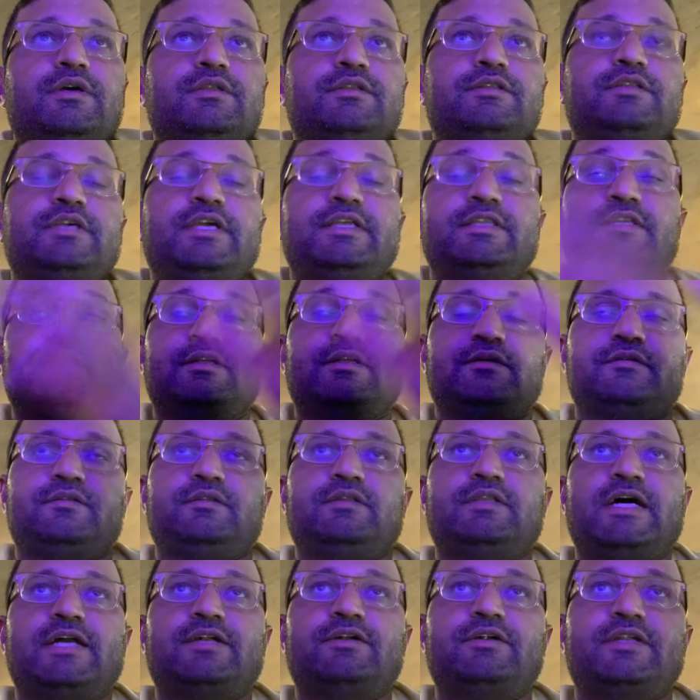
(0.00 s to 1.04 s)
in the
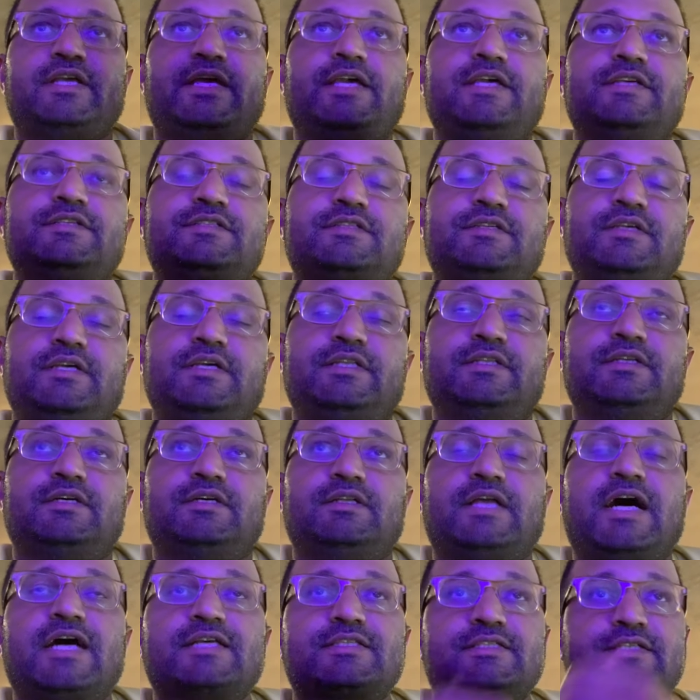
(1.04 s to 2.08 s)
latter days, in the
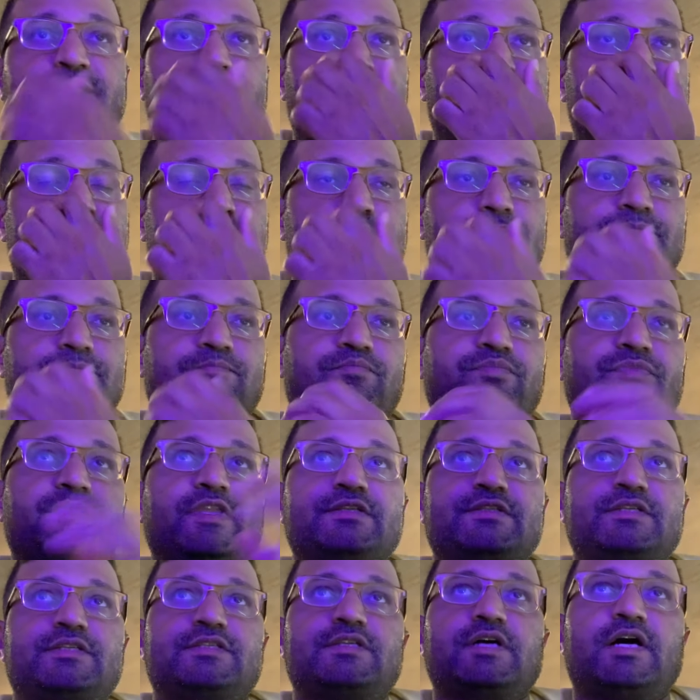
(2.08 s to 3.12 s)
last days,
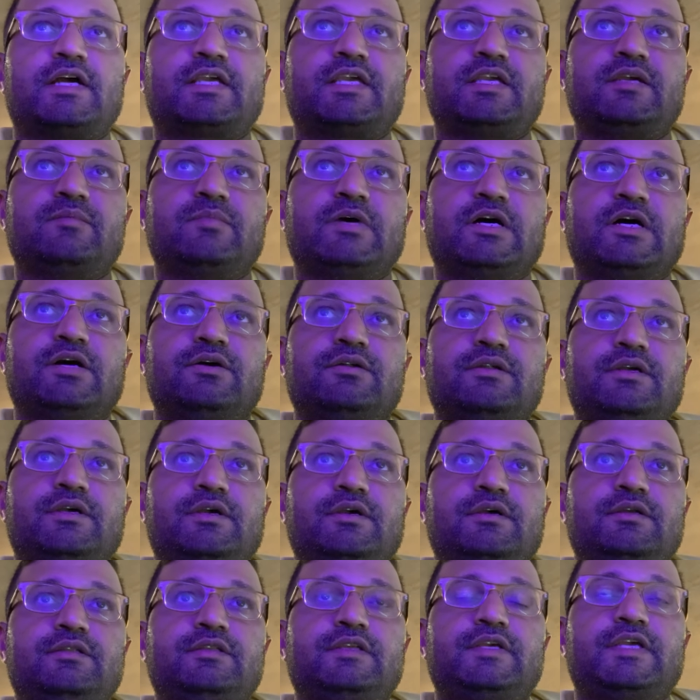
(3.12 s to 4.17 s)
this is talking about
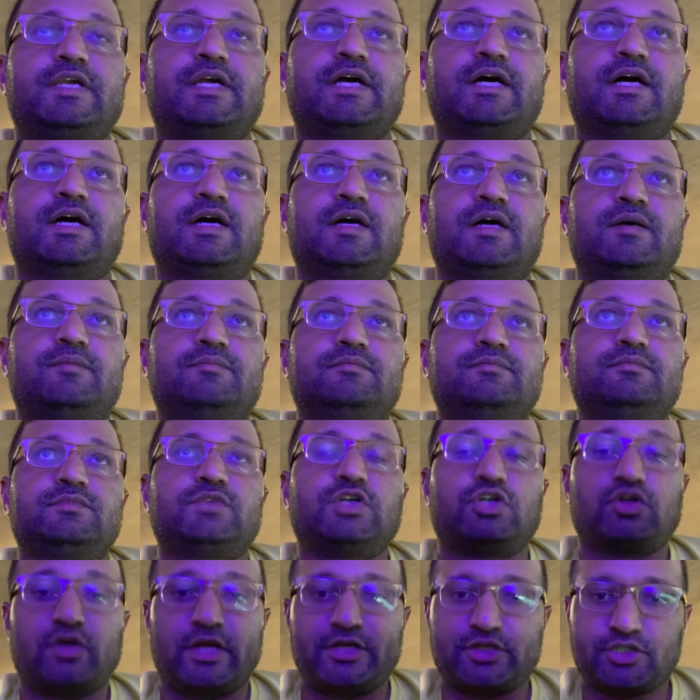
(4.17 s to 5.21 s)
the um,
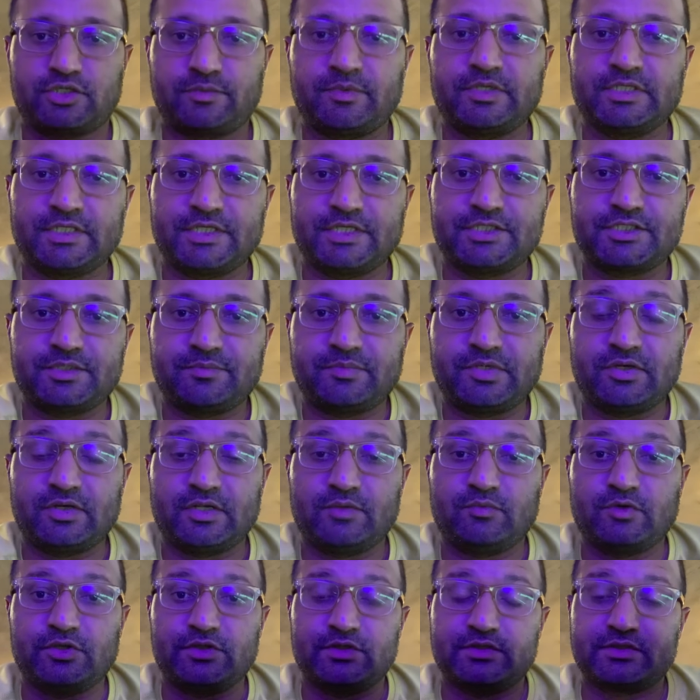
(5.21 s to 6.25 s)
the great tribulation period,
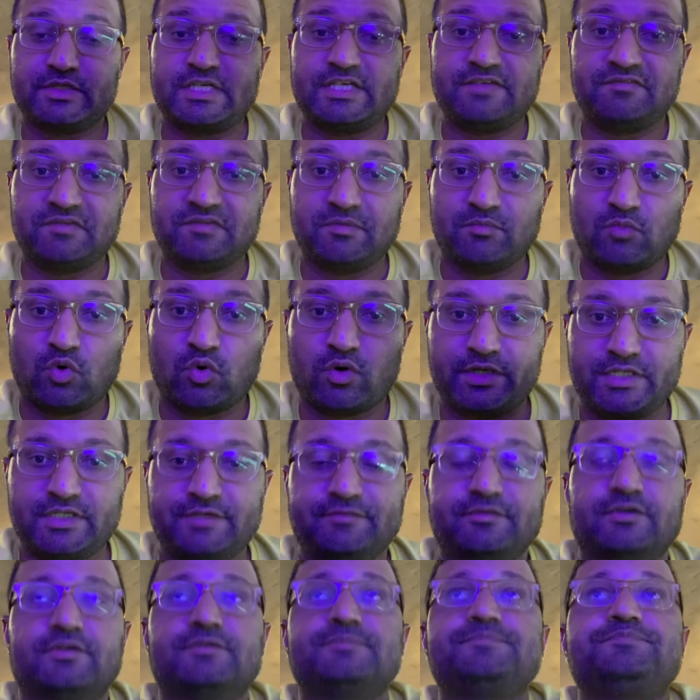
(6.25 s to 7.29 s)
where there's even more
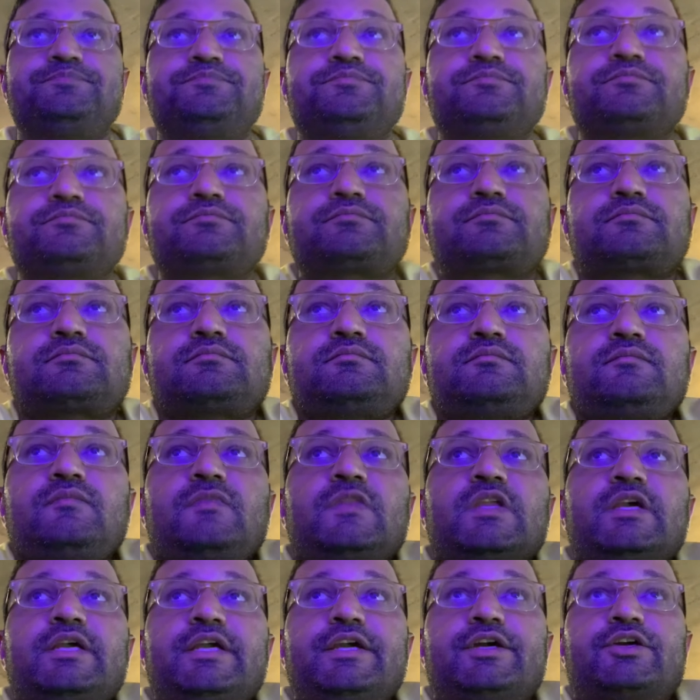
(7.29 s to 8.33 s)
evil
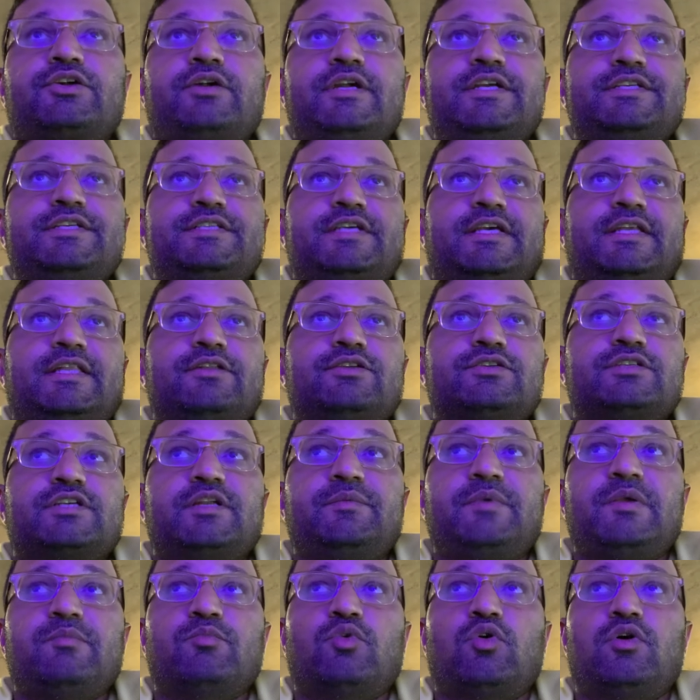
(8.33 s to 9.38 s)
increasing, and then there's going
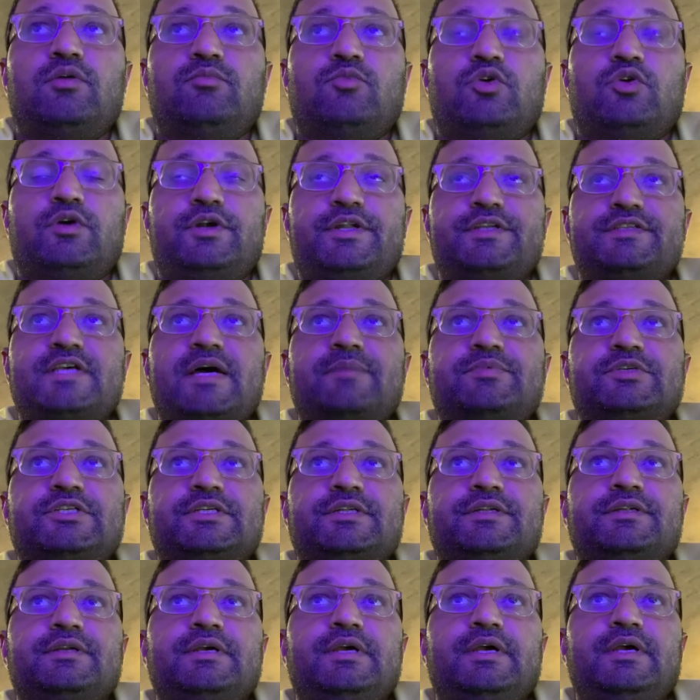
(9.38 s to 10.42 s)
to be more and more
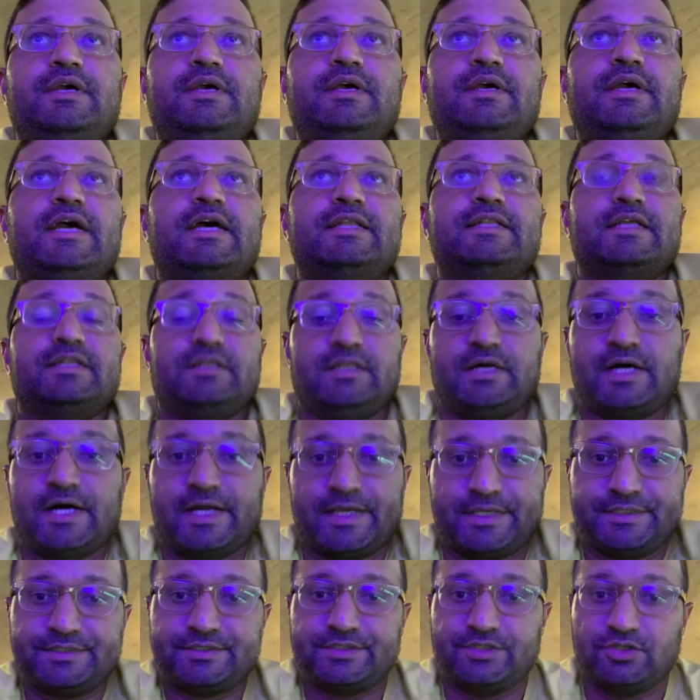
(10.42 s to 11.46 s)
deception and then
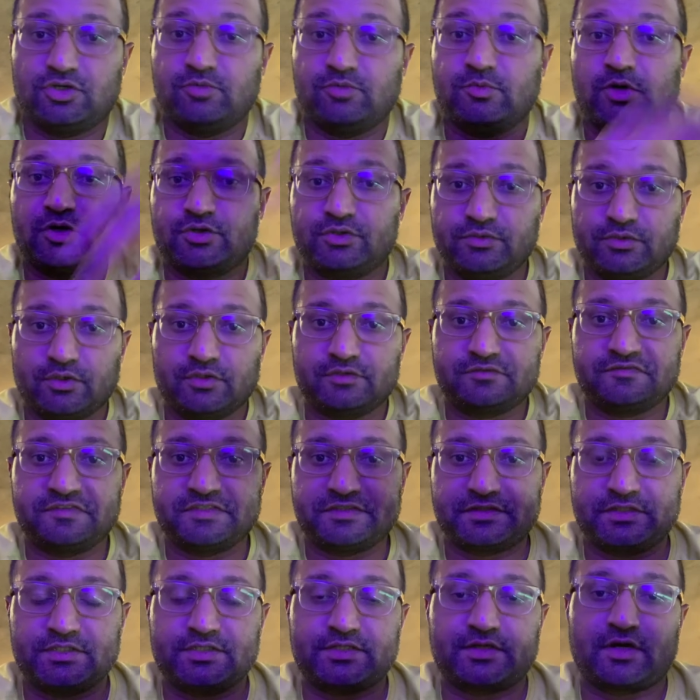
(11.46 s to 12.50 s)
lies, you know, about who those
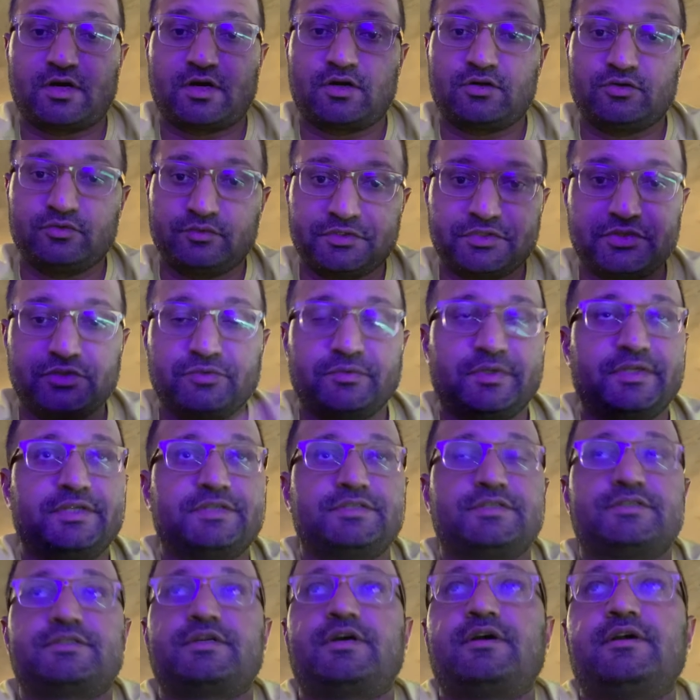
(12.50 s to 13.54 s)
visitors are, who the two
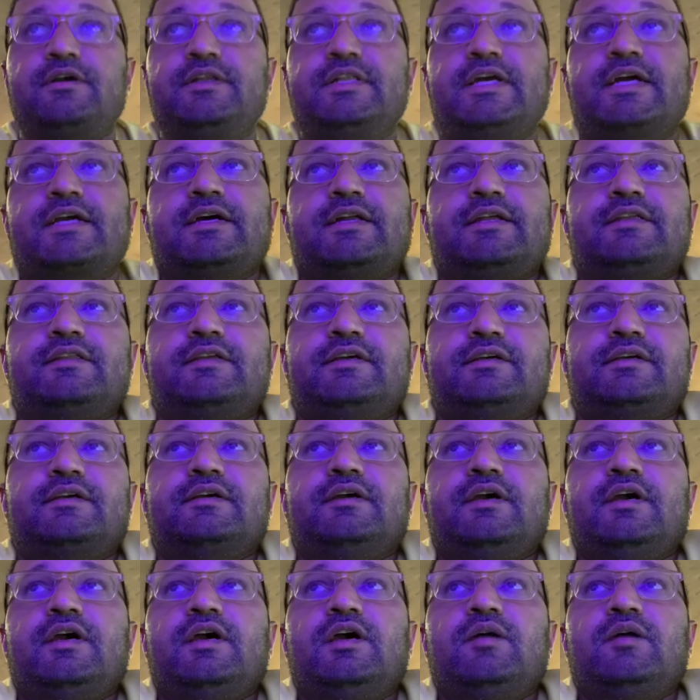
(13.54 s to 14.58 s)
witnesses are, and that kind of thing.
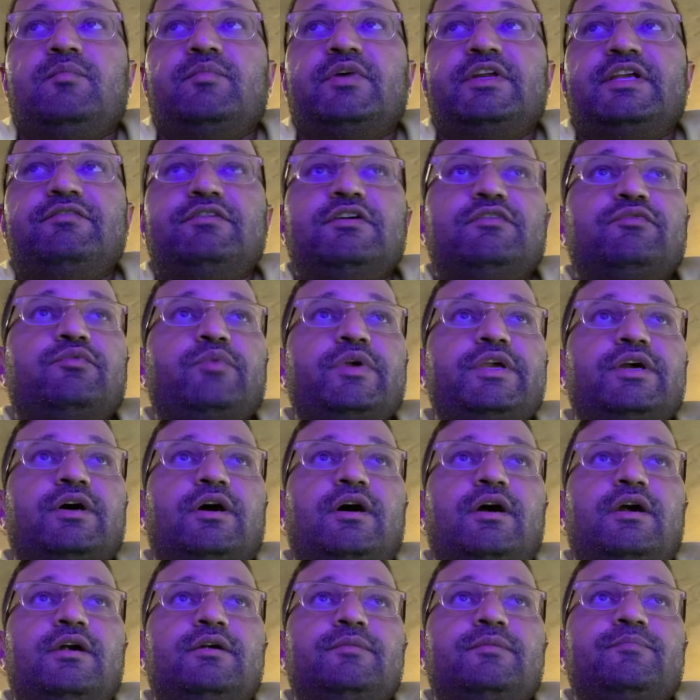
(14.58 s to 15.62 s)
But even if we
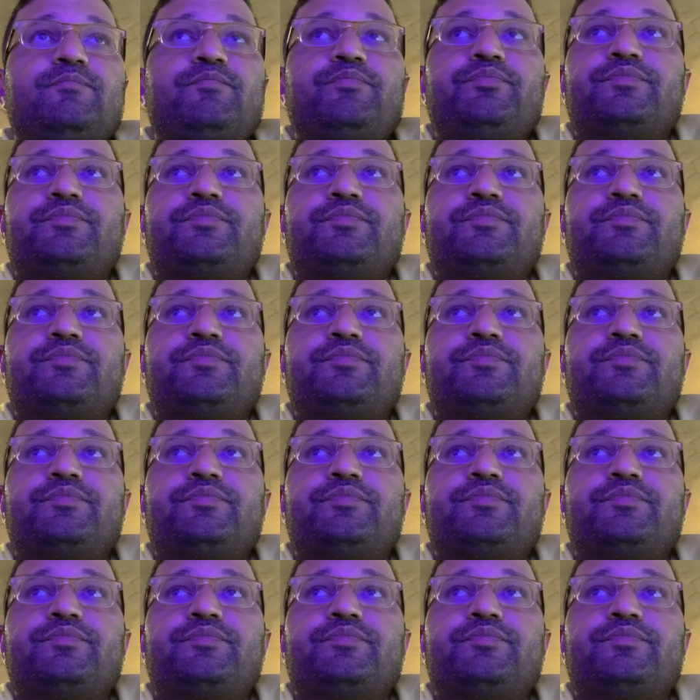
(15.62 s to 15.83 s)
are